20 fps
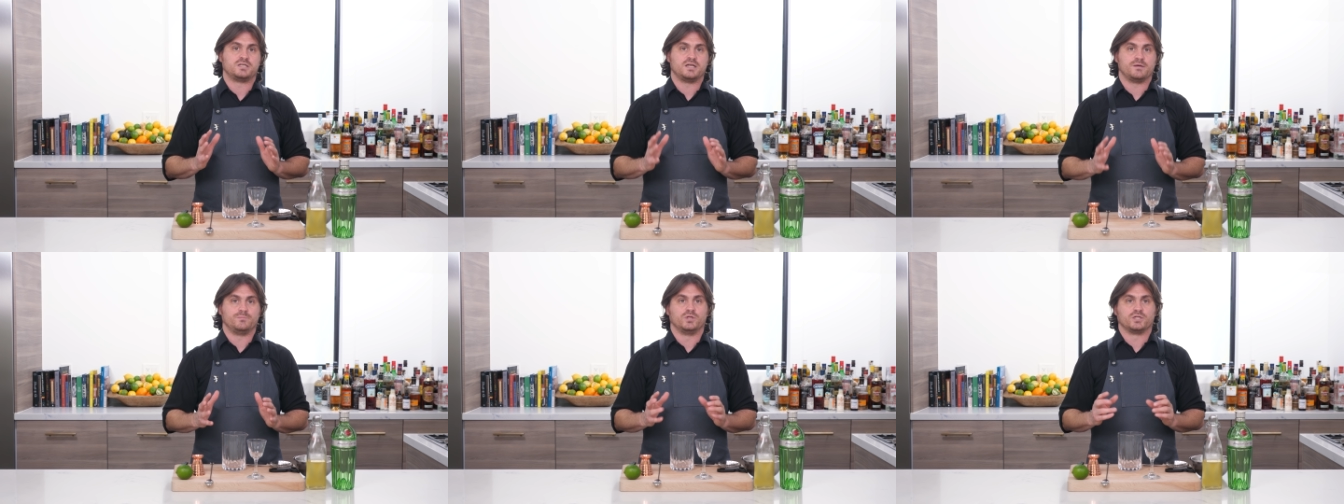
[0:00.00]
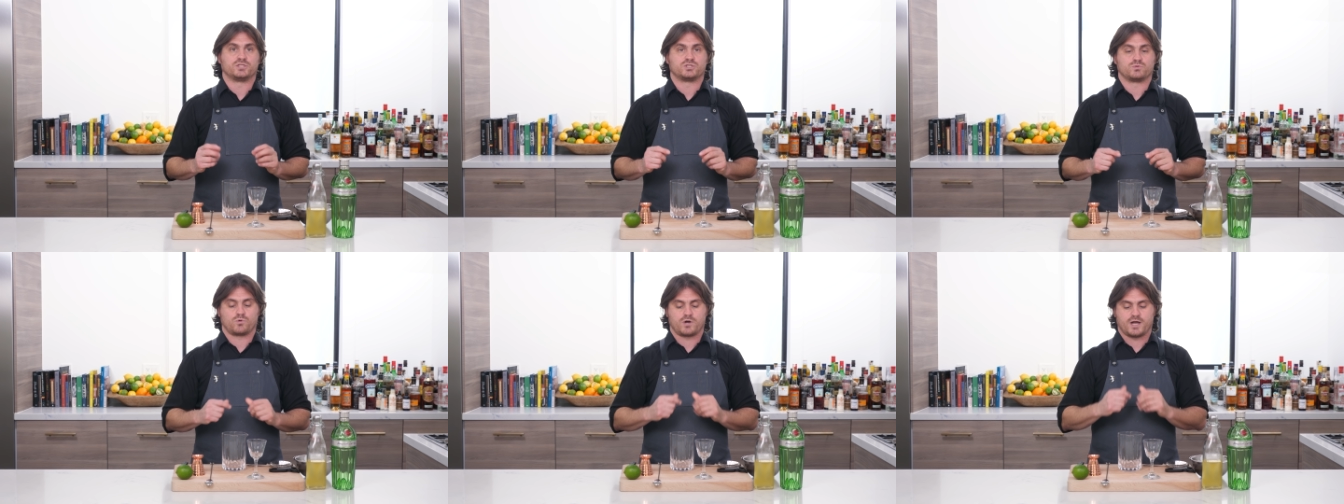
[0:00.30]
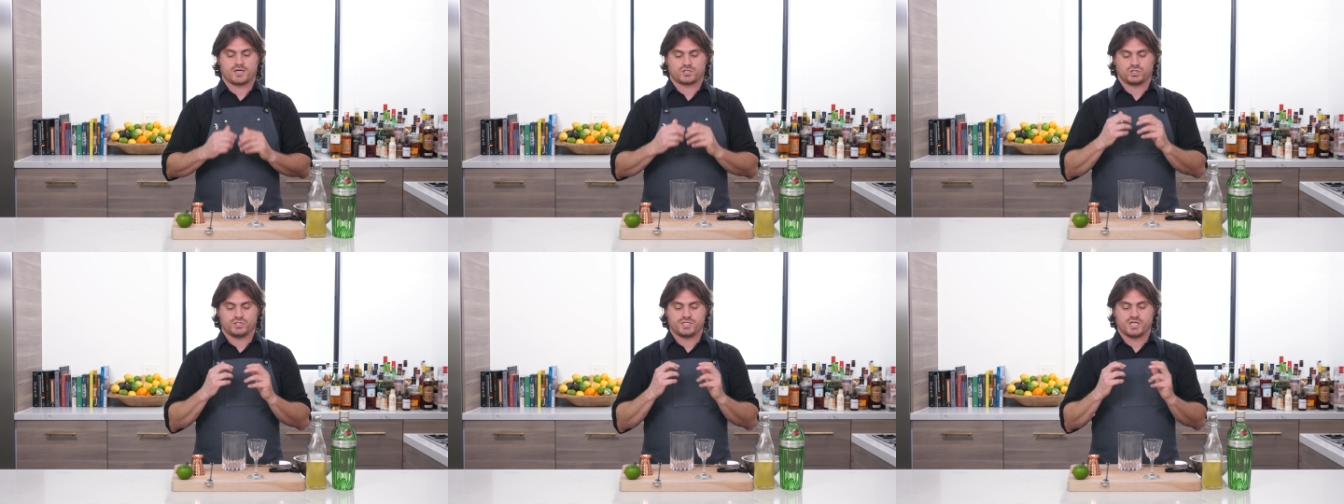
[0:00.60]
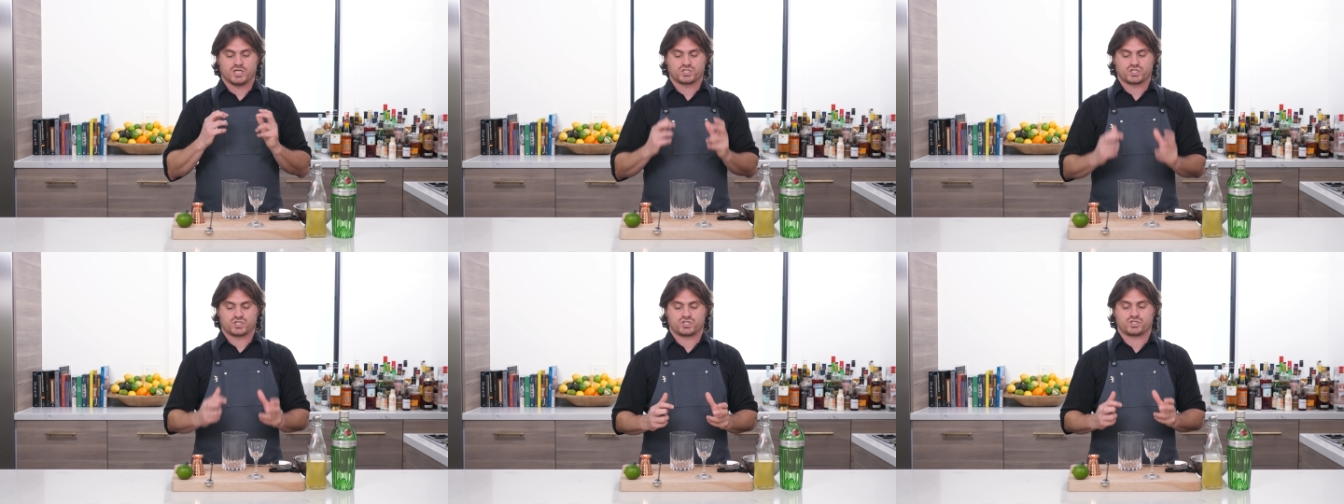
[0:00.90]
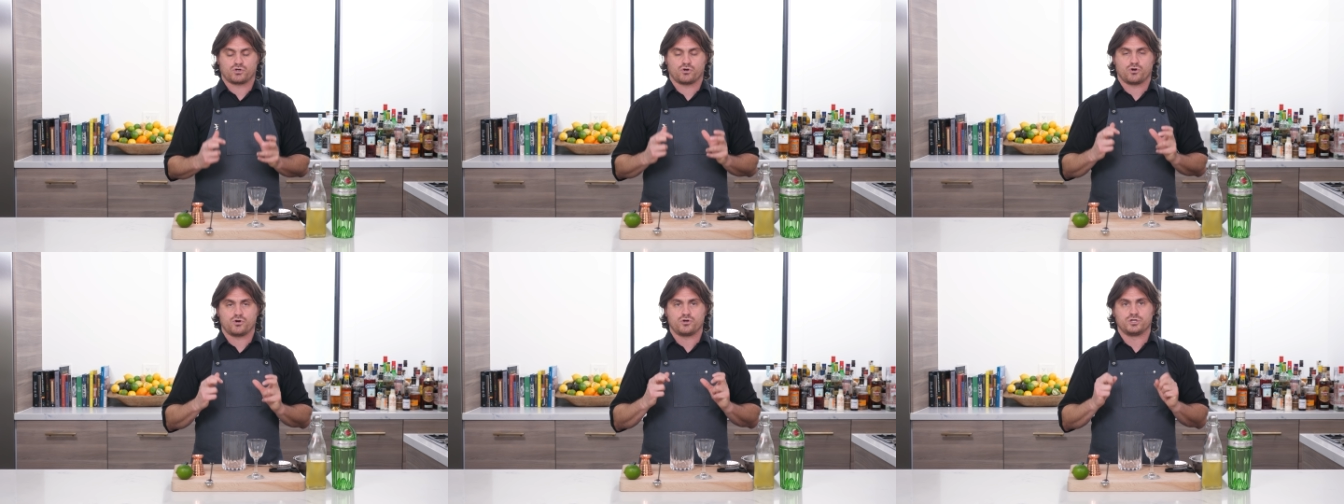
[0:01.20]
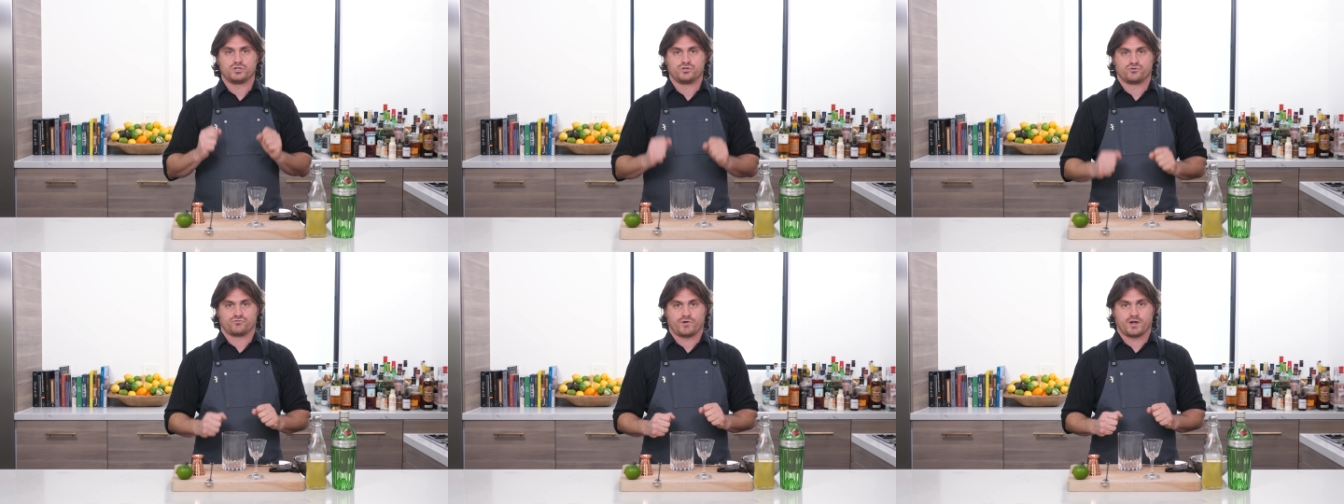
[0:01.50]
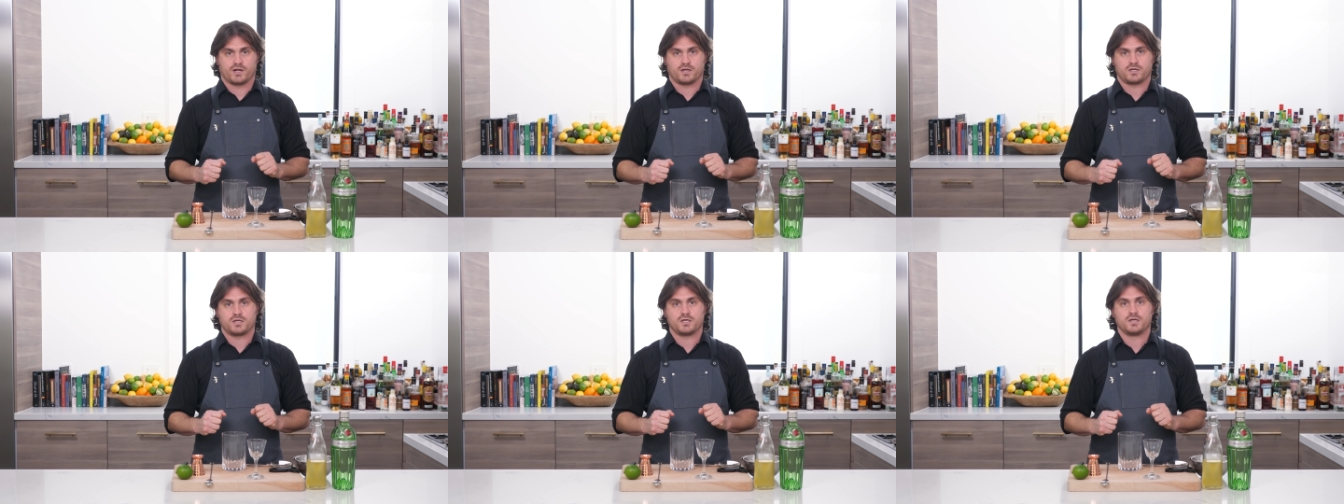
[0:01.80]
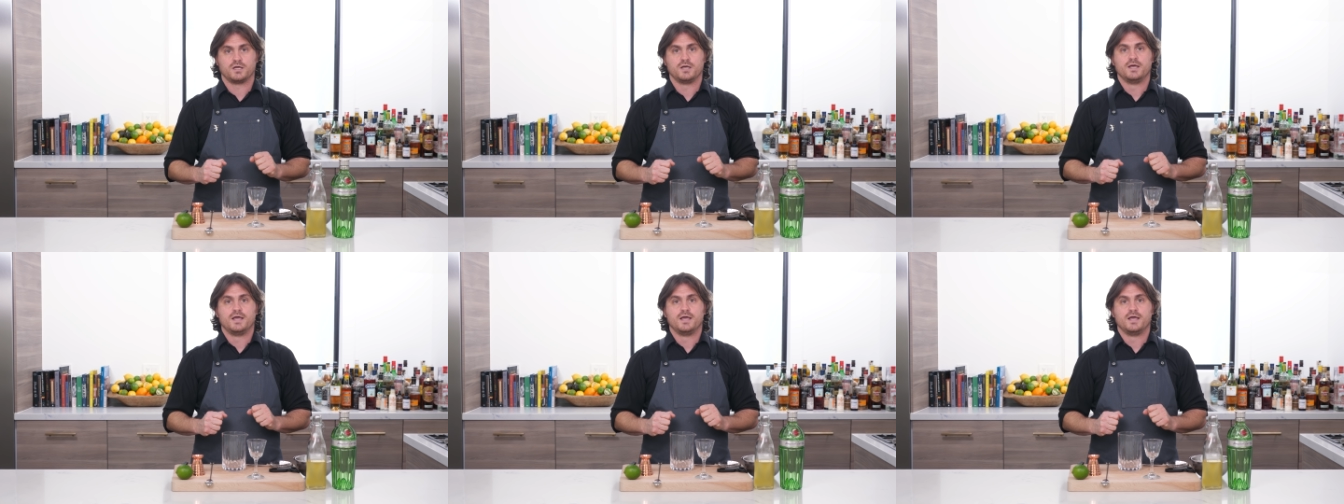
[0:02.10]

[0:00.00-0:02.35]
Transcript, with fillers: gimlets were actually a stirred drink